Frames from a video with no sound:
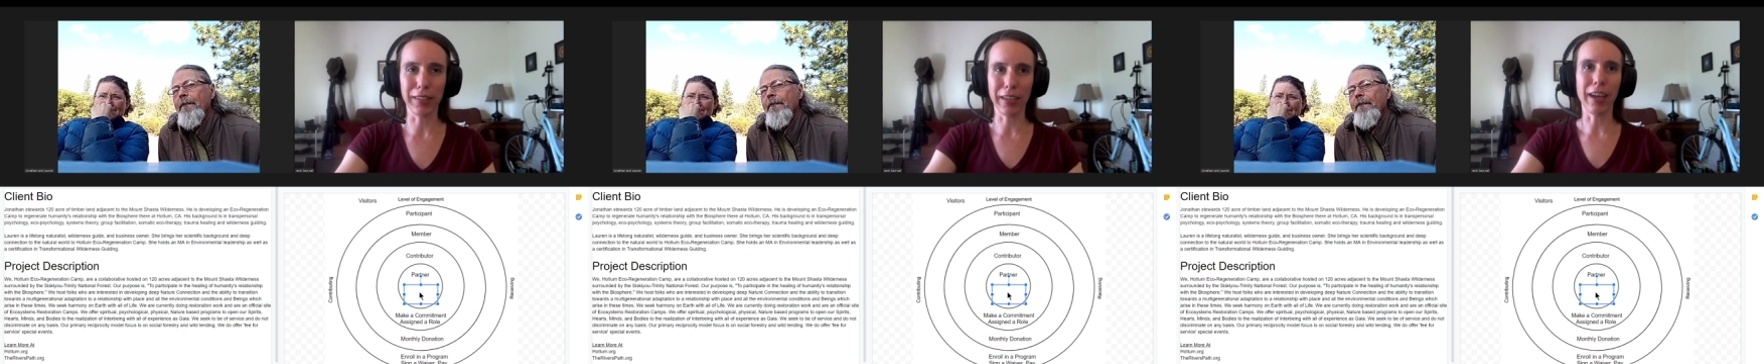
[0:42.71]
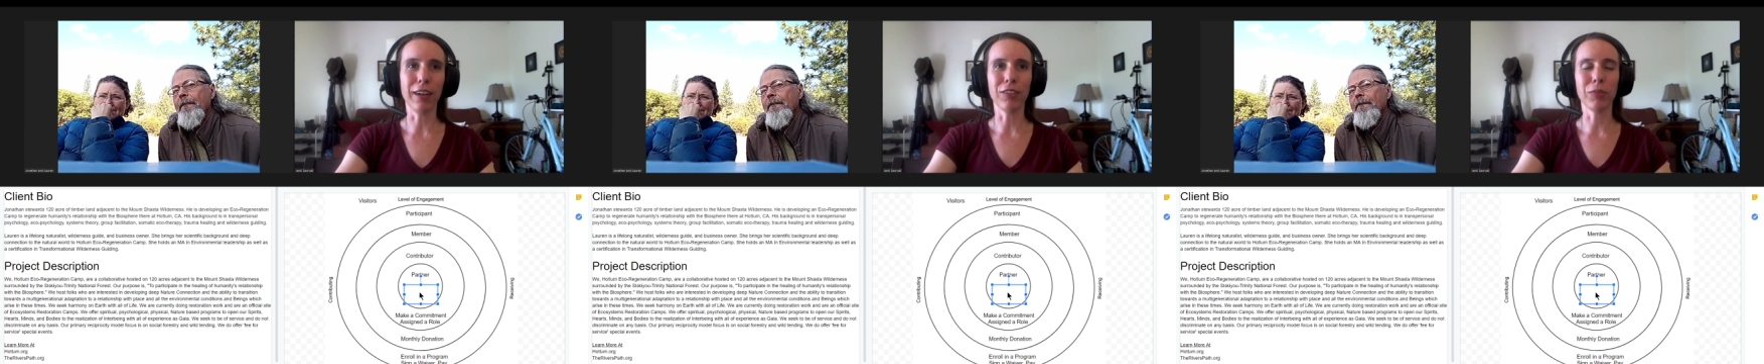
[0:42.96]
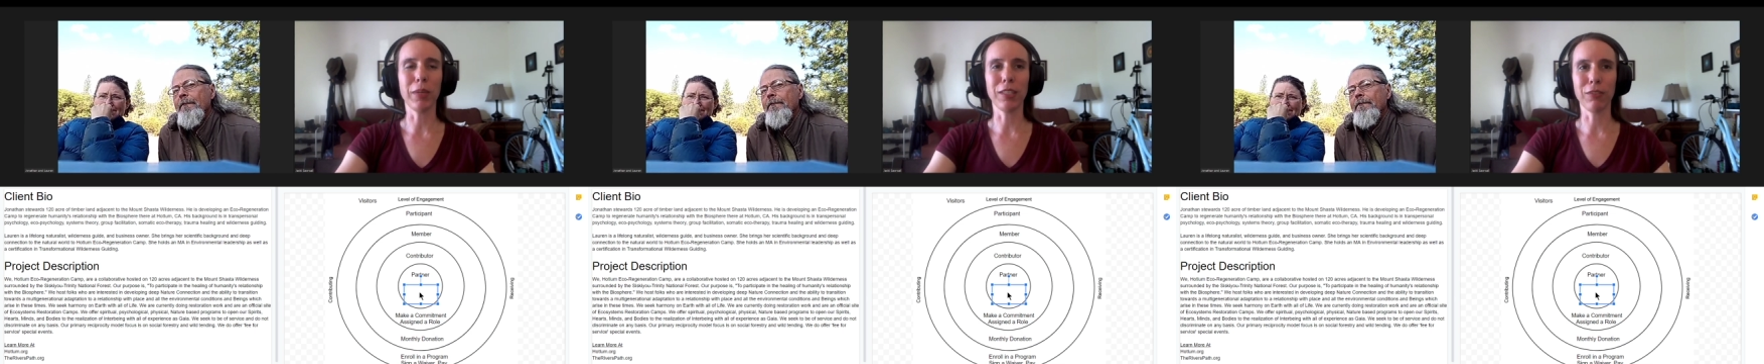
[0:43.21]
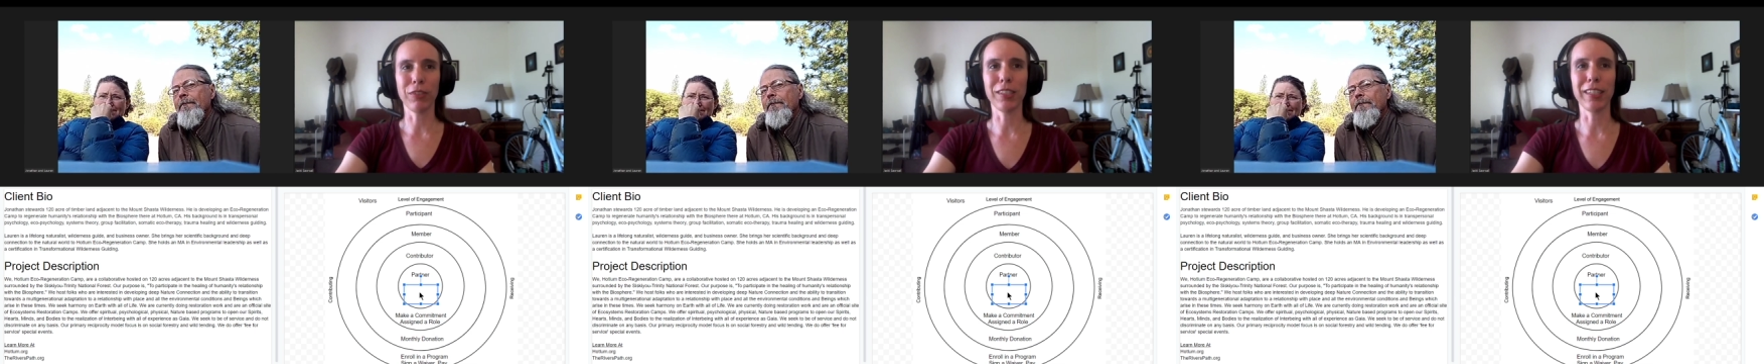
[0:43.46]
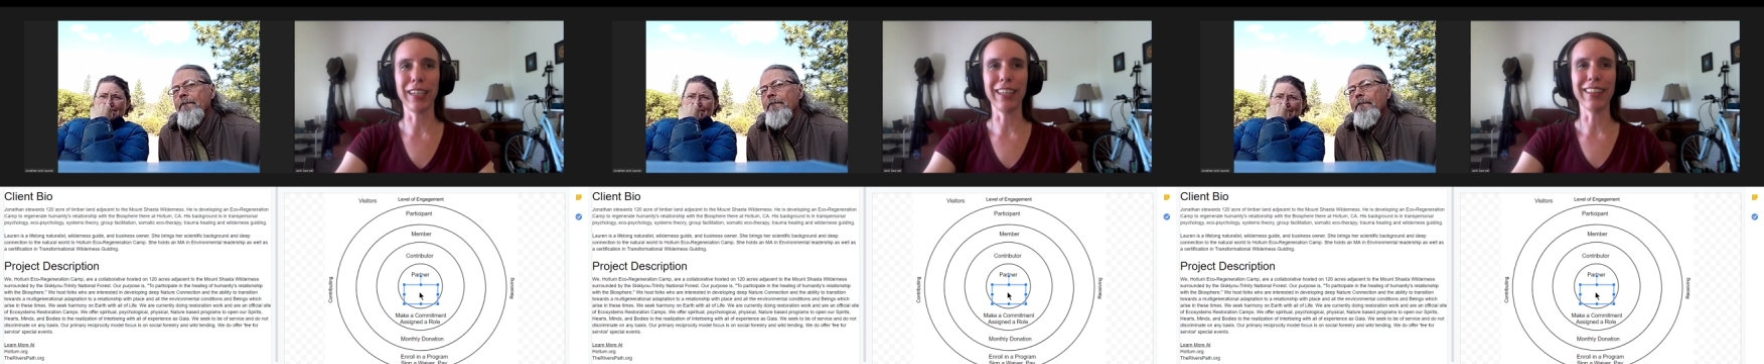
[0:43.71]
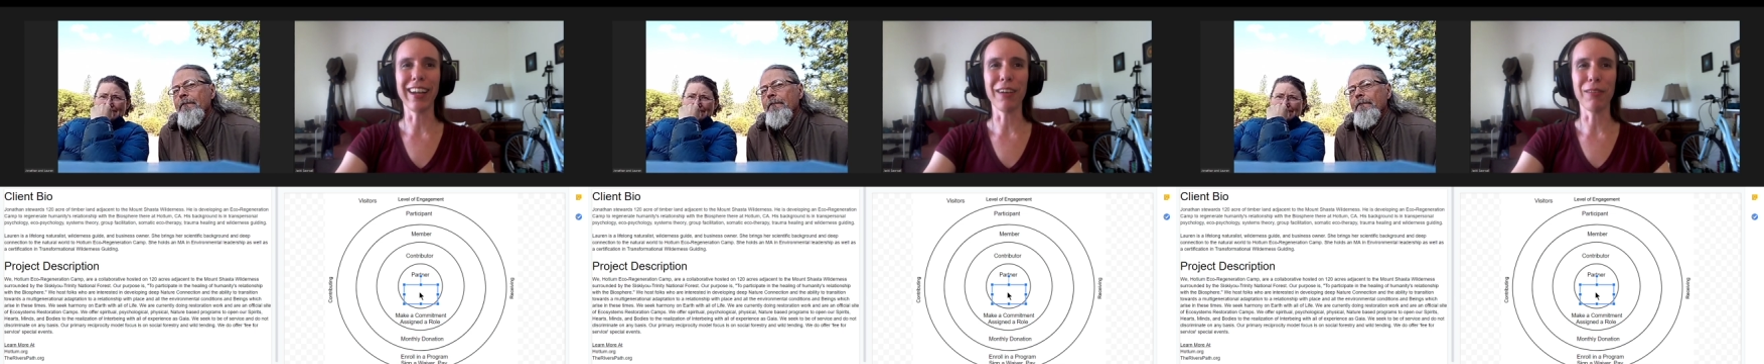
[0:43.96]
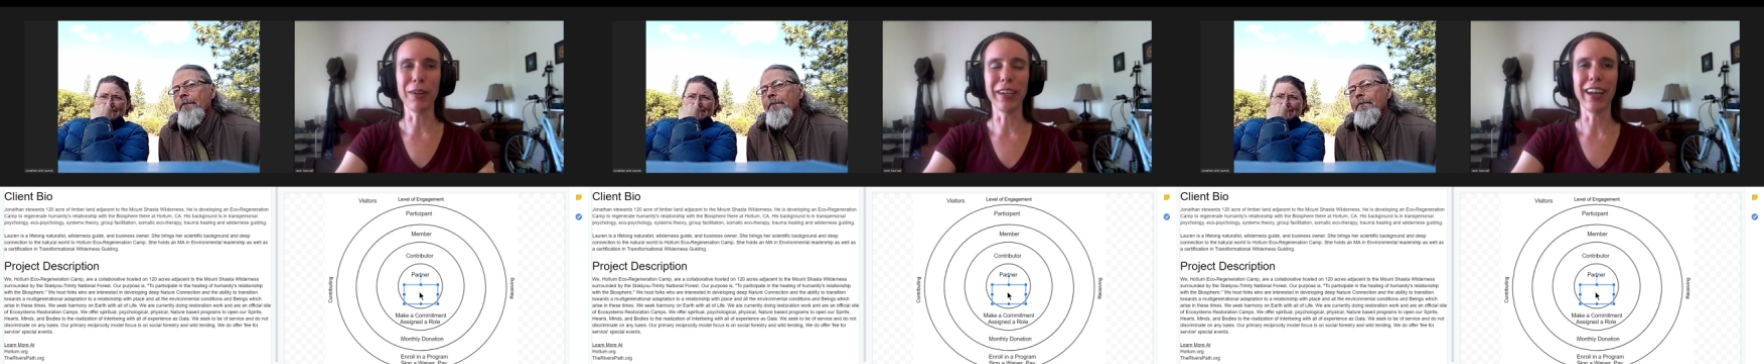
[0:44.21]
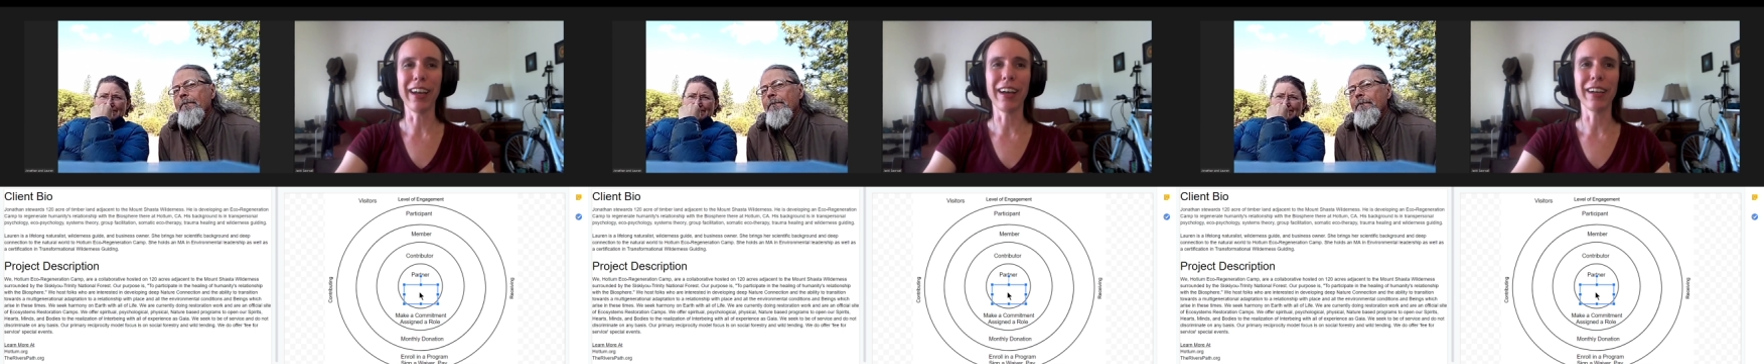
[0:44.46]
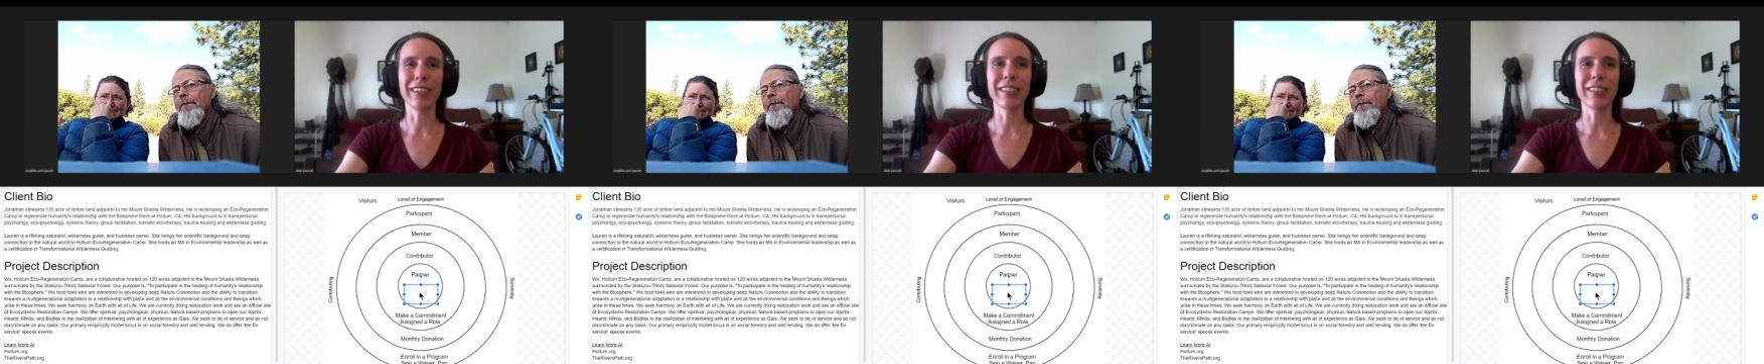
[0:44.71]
the kind of specificity that I want.